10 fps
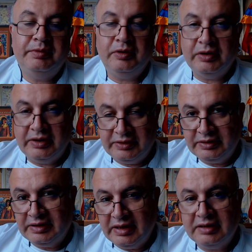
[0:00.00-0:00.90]

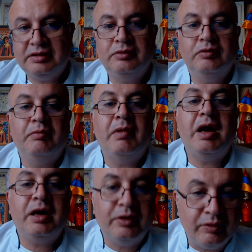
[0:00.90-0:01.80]
progresses thus to
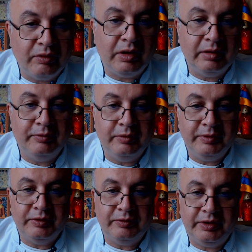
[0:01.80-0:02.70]

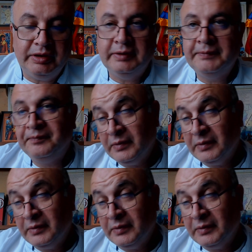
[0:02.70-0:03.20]
macroalbuminuria,